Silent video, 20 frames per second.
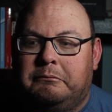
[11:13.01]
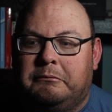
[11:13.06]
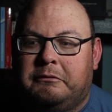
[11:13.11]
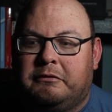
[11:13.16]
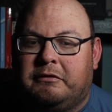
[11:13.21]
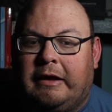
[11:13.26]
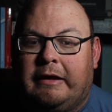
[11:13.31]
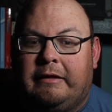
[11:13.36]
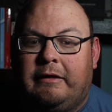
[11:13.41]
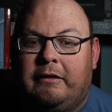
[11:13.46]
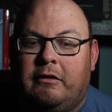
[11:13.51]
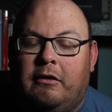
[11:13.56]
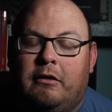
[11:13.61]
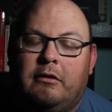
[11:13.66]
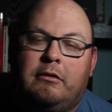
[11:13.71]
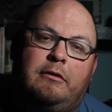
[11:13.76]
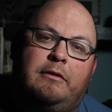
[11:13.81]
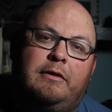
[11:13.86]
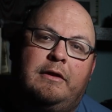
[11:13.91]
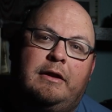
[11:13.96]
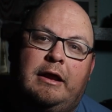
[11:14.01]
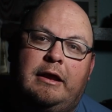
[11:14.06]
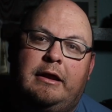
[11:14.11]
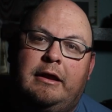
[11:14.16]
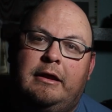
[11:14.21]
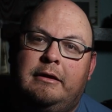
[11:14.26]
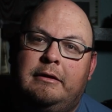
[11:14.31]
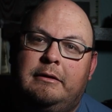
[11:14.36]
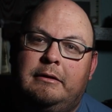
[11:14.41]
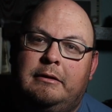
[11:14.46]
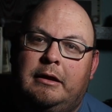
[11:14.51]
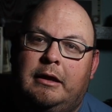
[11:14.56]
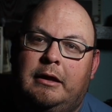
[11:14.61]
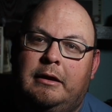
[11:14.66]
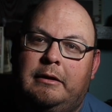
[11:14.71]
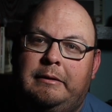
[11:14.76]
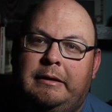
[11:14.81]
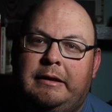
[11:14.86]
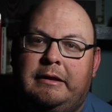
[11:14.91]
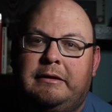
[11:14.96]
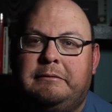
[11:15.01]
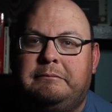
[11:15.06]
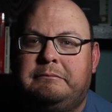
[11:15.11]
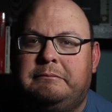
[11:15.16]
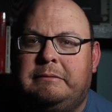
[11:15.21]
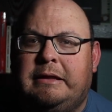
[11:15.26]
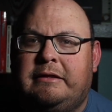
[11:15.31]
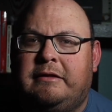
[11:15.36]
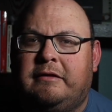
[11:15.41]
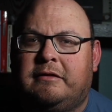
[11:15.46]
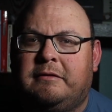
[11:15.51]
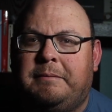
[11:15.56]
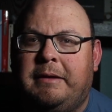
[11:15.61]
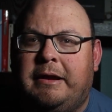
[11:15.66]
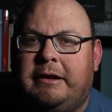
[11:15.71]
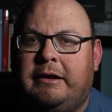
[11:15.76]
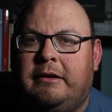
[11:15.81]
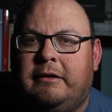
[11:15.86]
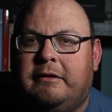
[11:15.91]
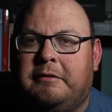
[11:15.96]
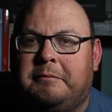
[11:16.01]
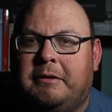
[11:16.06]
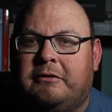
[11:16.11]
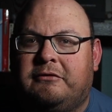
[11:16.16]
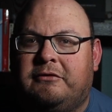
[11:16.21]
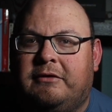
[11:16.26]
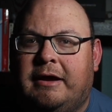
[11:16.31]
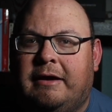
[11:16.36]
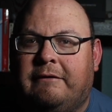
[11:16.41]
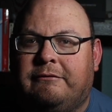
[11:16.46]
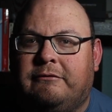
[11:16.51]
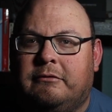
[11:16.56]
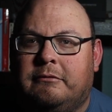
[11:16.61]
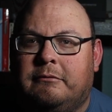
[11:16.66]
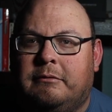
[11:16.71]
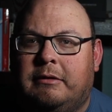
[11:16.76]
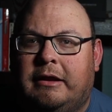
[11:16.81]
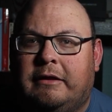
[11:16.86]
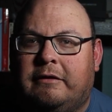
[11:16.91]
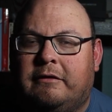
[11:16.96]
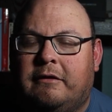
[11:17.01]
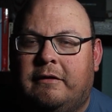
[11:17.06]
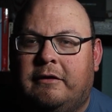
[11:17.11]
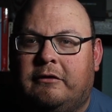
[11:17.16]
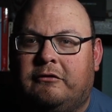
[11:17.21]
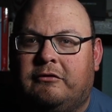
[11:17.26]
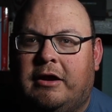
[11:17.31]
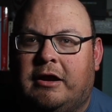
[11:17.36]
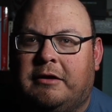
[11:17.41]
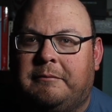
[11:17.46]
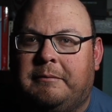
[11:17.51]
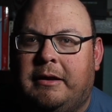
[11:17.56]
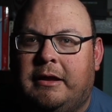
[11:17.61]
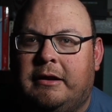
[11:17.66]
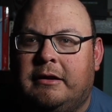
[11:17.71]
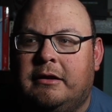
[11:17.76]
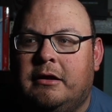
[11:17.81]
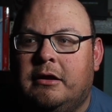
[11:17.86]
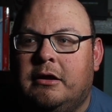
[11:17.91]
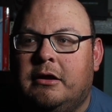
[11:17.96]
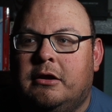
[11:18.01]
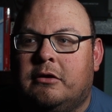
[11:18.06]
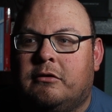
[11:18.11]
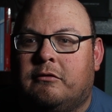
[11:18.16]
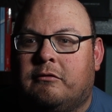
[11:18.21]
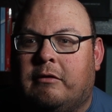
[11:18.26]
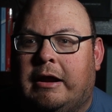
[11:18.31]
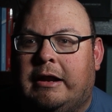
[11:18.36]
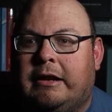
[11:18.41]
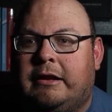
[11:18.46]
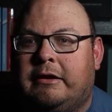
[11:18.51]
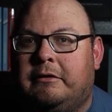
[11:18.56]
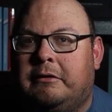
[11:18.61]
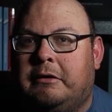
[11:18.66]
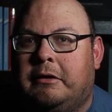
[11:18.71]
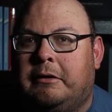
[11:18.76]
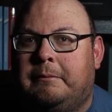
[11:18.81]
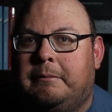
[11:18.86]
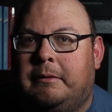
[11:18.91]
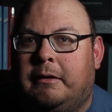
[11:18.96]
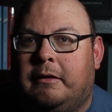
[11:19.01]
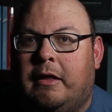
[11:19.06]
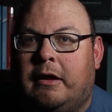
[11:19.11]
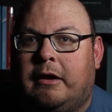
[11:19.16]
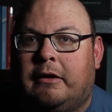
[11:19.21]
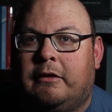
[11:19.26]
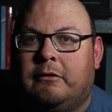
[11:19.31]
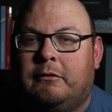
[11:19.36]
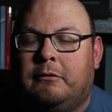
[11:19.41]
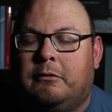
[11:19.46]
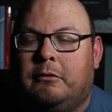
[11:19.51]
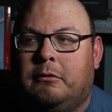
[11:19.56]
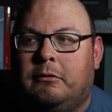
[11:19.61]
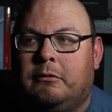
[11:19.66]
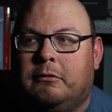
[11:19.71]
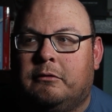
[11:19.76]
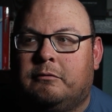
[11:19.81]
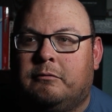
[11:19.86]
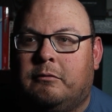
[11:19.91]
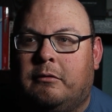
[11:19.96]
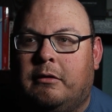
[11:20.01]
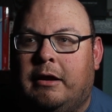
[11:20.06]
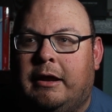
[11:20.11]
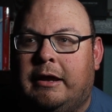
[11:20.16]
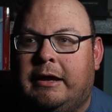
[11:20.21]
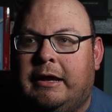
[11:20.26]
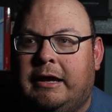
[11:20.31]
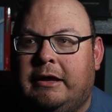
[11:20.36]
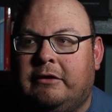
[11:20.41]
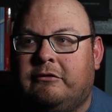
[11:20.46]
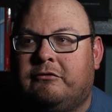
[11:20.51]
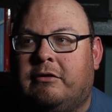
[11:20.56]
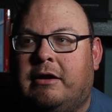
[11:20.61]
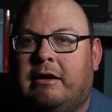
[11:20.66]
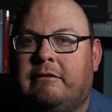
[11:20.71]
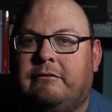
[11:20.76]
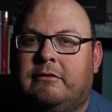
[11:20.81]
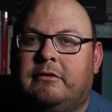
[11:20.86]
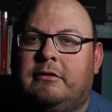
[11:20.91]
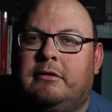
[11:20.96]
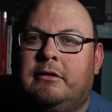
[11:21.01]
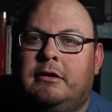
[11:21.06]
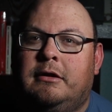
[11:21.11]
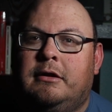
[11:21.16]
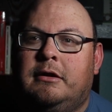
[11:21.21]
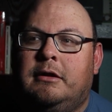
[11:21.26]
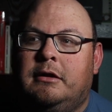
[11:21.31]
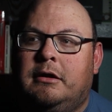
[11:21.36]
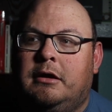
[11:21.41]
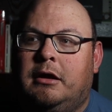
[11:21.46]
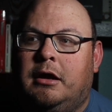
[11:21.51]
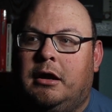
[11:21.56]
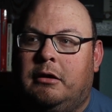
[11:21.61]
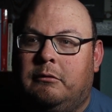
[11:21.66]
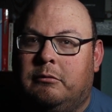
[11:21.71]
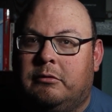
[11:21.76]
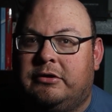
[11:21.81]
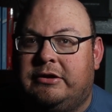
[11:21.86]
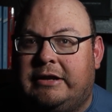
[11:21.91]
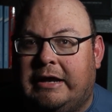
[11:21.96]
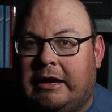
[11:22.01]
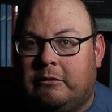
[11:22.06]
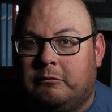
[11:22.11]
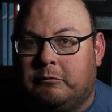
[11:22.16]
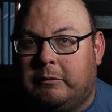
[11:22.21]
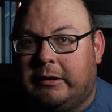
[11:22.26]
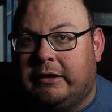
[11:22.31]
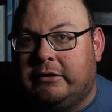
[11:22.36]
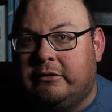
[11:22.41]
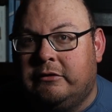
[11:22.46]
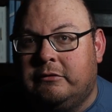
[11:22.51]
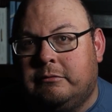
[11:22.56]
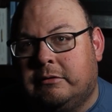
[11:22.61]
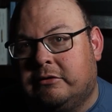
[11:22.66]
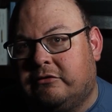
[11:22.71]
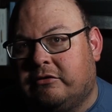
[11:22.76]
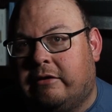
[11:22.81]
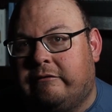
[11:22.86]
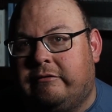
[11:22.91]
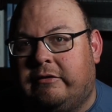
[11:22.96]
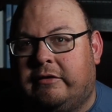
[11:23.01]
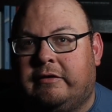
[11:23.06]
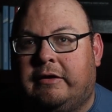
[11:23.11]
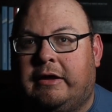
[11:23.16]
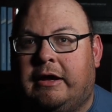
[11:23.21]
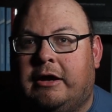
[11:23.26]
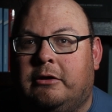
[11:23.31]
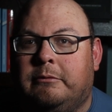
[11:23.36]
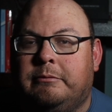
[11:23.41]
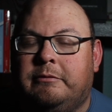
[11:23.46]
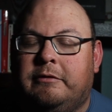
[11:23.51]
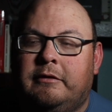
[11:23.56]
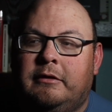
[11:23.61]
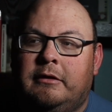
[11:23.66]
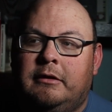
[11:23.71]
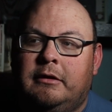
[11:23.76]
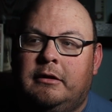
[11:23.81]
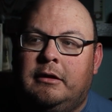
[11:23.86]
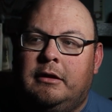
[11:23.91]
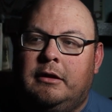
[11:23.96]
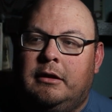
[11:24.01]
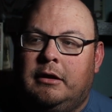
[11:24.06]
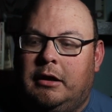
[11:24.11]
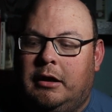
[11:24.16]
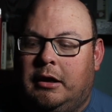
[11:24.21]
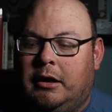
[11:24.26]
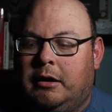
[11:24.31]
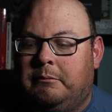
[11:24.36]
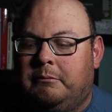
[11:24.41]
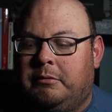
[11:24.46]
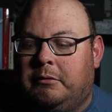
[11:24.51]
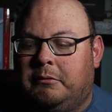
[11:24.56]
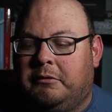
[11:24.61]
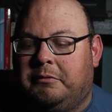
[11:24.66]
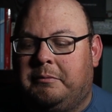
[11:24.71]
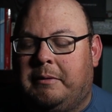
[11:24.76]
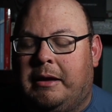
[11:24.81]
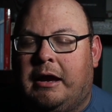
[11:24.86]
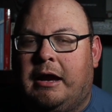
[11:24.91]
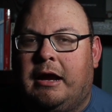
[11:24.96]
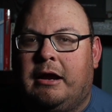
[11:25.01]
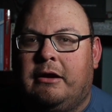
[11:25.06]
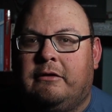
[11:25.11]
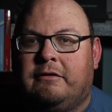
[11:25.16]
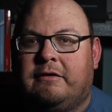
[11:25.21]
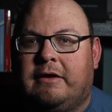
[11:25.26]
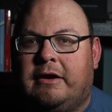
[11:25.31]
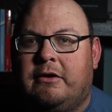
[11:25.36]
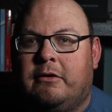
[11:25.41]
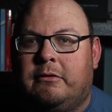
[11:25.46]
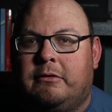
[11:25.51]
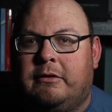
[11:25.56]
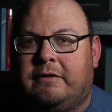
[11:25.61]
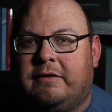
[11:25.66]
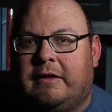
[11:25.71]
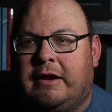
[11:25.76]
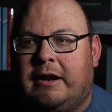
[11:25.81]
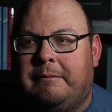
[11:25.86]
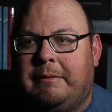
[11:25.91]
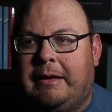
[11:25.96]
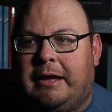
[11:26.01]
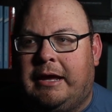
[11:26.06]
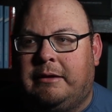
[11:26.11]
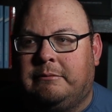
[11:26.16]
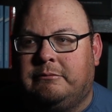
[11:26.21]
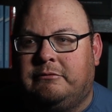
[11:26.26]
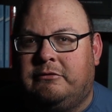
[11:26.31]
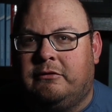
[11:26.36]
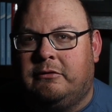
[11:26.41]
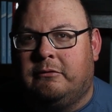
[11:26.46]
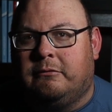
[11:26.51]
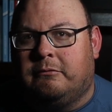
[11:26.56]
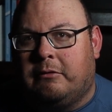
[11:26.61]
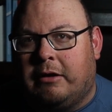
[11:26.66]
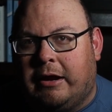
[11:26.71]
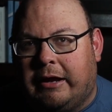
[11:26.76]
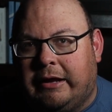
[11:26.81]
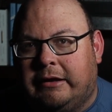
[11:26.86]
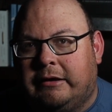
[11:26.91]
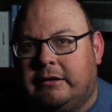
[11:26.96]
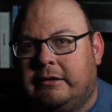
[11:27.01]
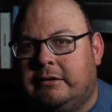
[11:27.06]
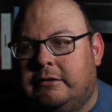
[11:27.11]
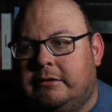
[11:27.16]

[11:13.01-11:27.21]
Slightly longer than I anticipated, especially after what I saw on the TrackMan. Granted, a lot of the holes where I hit driver were downwind, which obviously helps. But with my irons, I noticed that I'm aimed to the right